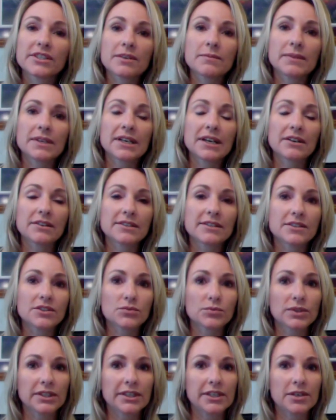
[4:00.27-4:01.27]
here something else
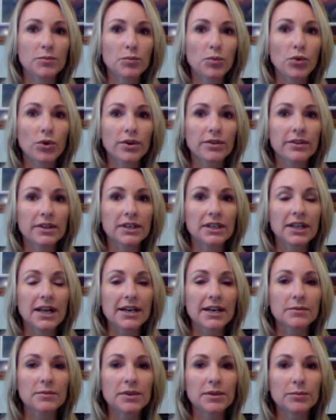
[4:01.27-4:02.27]
that's really important that a
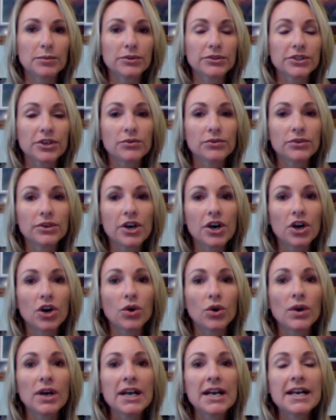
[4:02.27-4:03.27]
lot of people don't
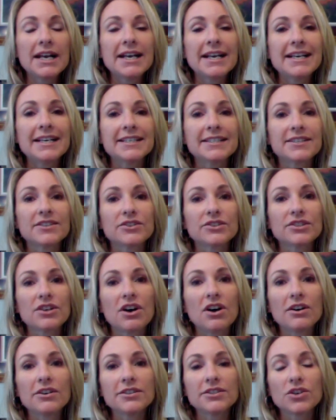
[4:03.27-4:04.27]
know is there's
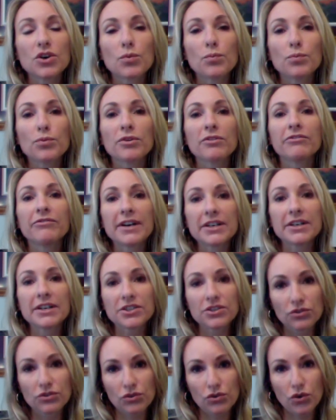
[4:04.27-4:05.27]
also
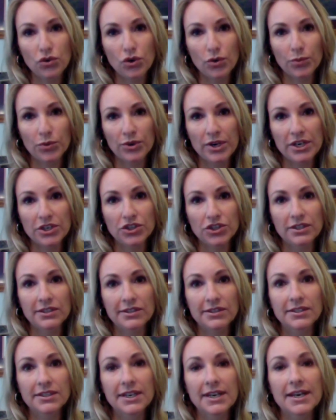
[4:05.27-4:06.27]
professional
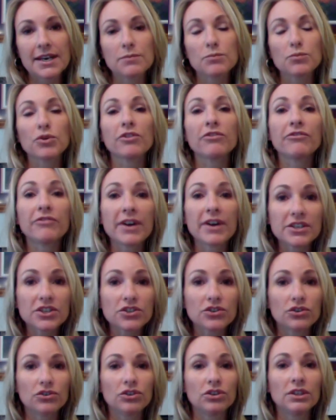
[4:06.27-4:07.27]
corporations and
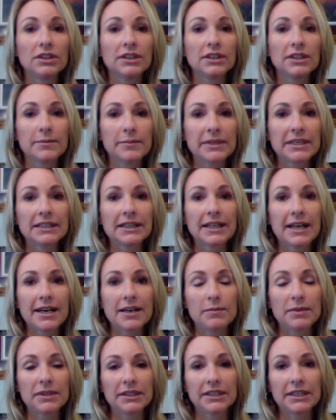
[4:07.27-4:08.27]
professional limited
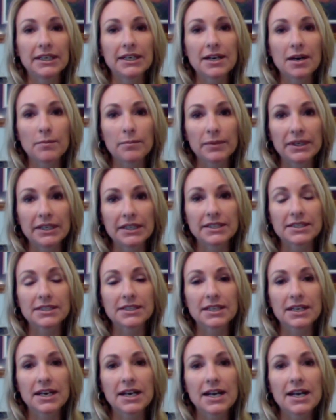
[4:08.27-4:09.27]
liability
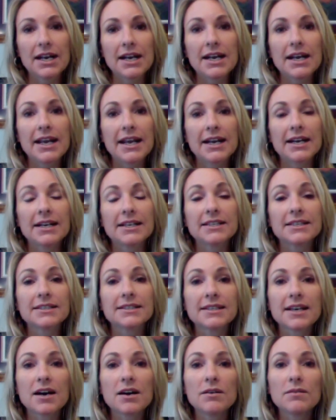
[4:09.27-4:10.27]
companies. And
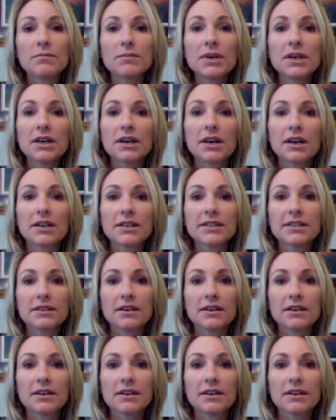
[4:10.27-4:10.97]
some